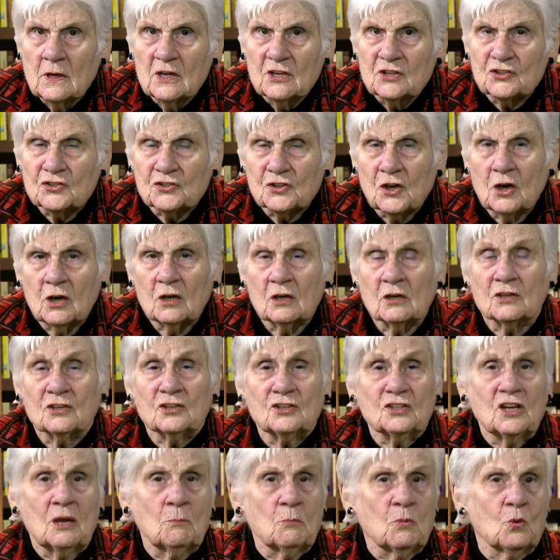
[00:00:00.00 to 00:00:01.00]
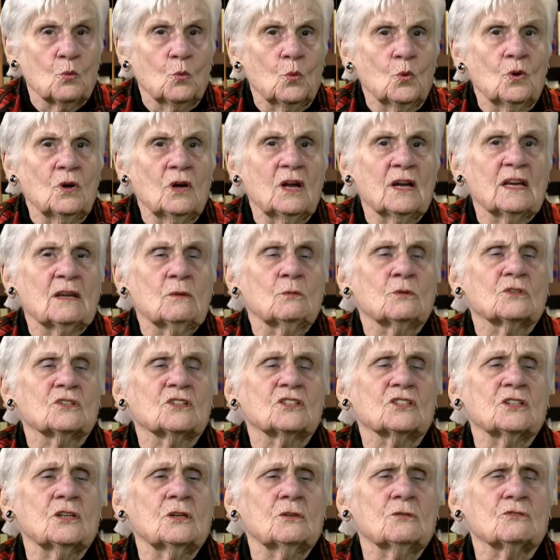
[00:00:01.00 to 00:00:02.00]
Startled. Number one, it was
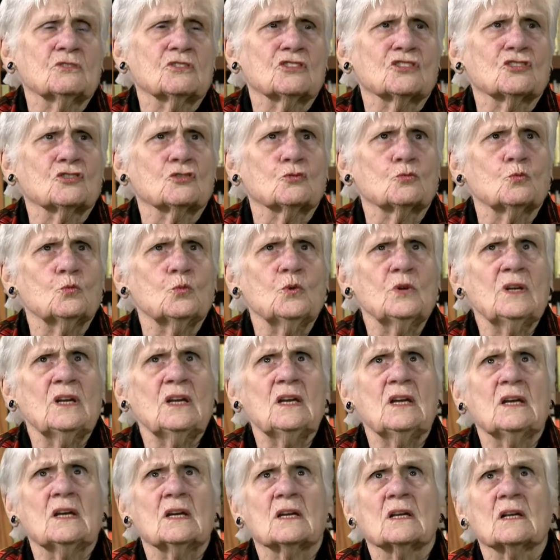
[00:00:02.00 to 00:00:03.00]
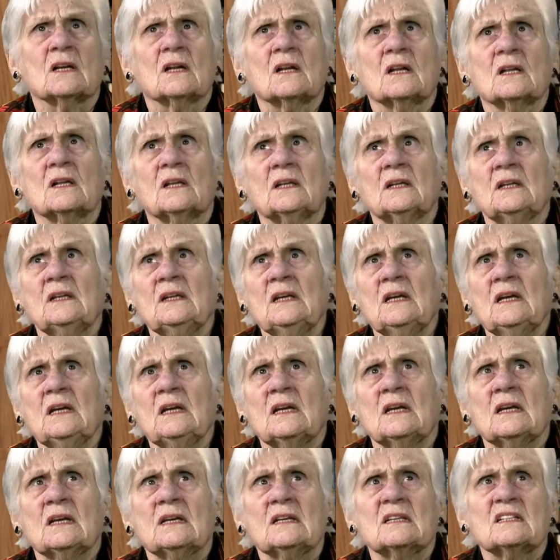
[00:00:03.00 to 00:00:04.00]
so sweet and
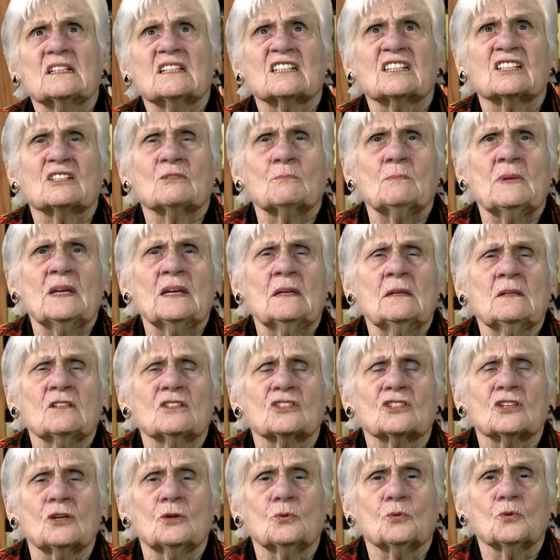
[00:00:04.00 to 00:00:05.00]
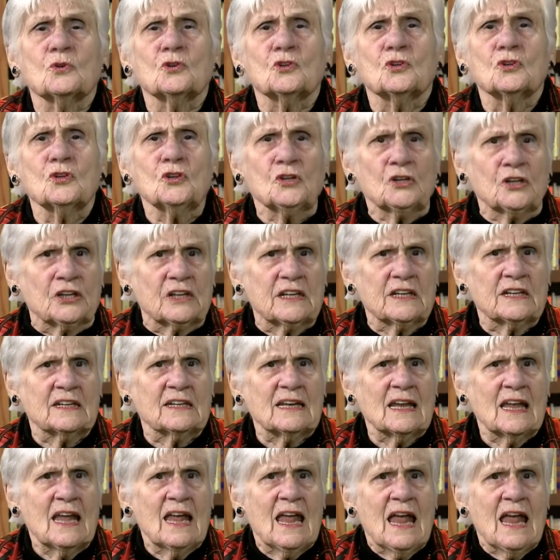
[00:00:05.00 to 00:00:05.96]
clean and it smelled so good